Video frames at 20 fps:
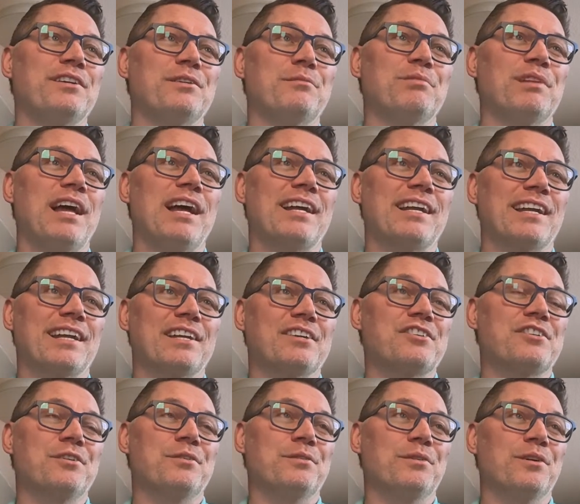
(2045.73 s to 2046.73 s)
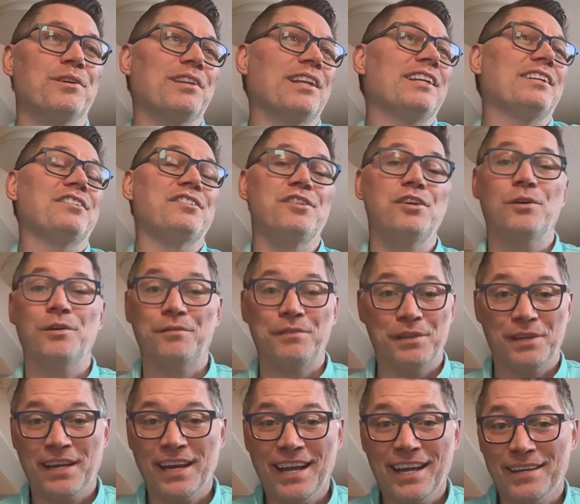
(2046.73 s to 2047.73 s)
blocking issue, or let us know if
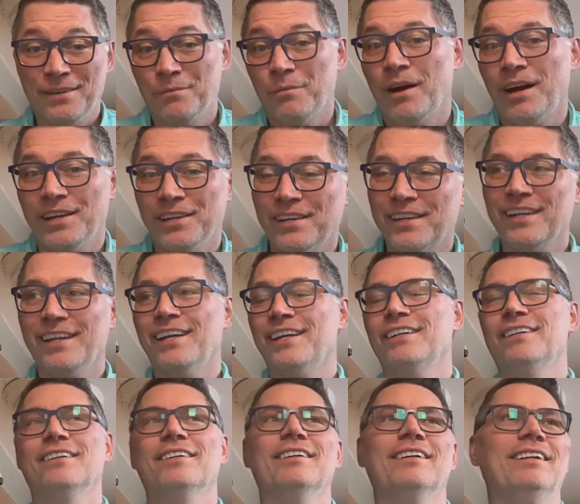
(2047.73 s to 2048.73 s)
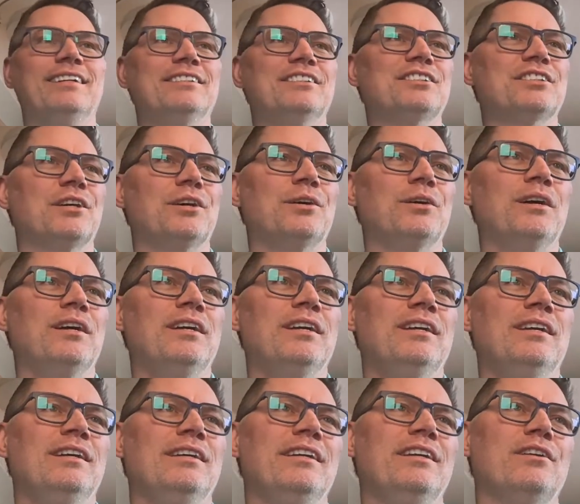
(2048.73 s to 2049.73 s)
you can't and why you can't. And so,
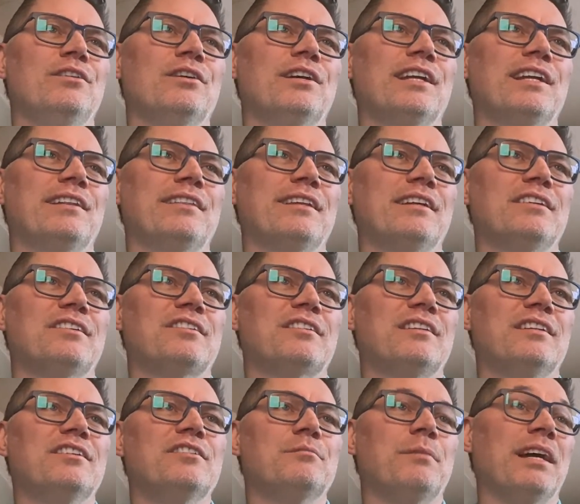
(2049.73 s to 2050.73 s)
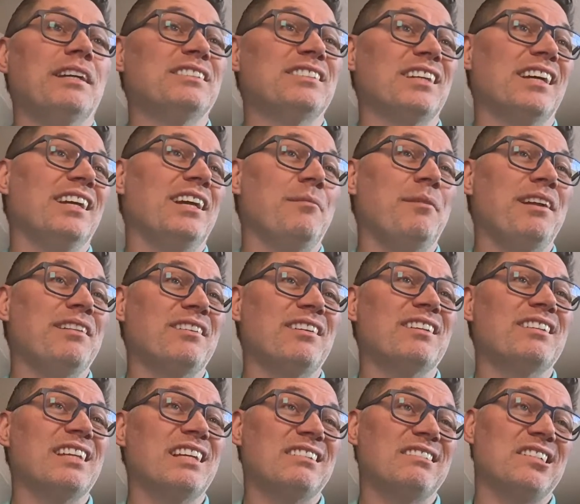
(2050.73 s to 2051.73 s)
you know, looking at this is my site. I might look
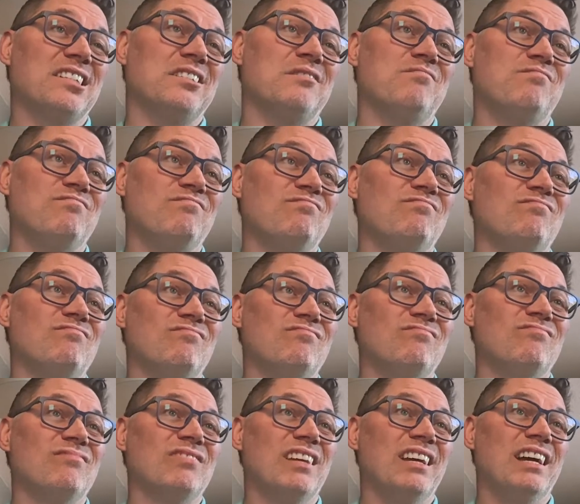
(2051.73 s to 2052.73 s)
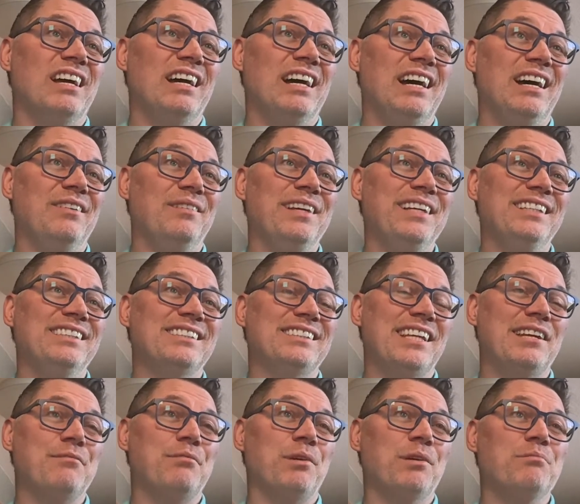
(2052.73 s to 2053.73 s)
at that and go, we can
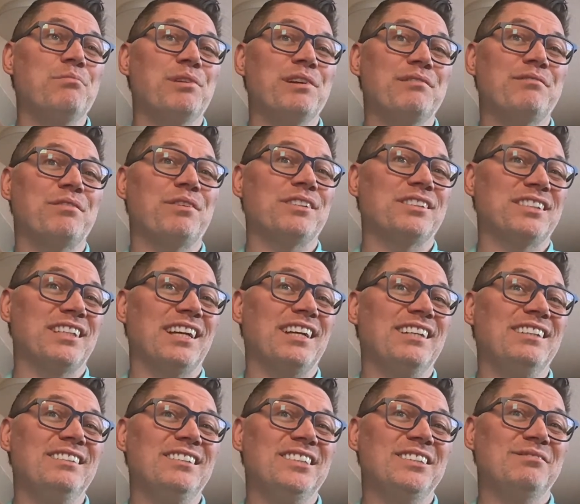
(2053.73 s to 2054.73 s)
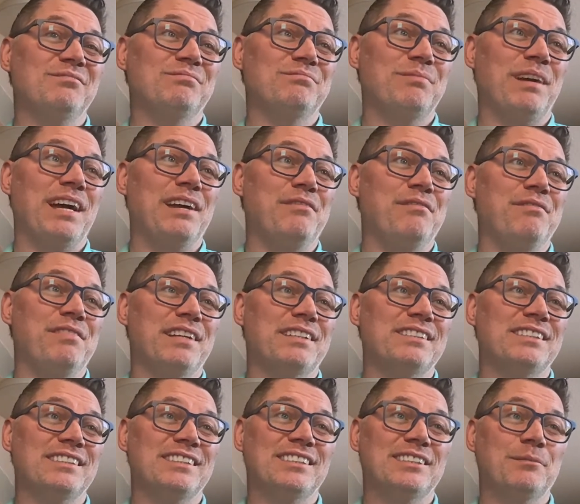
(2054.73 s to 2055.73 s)
save 1.4 seconds by
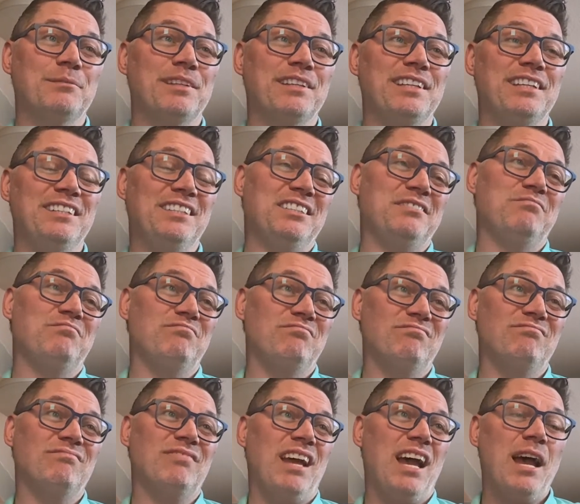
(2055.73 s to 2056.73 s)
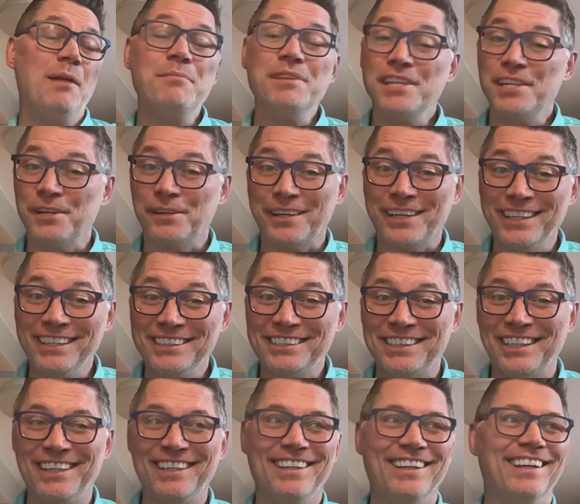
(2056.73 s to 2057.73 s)
fixing some of these. I'm
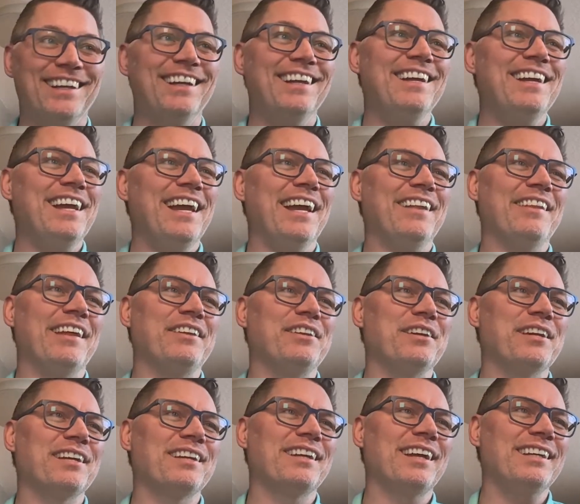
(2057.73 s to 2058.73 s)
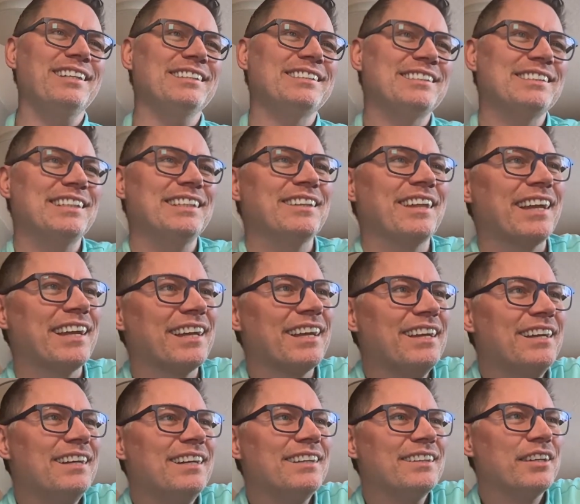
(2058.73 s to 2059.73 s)
curious. And then you can kind of see like
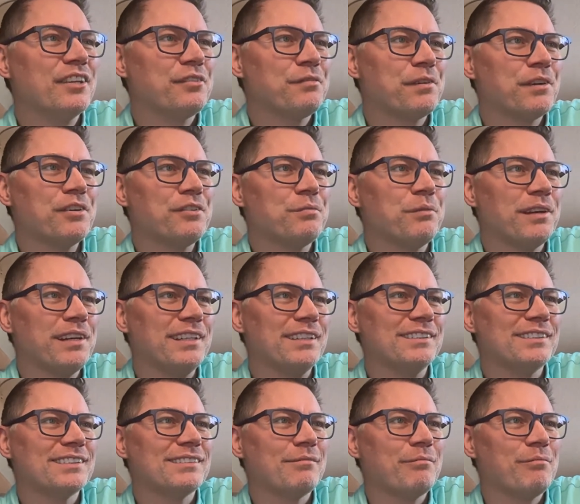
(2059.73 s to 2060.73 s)
this first one is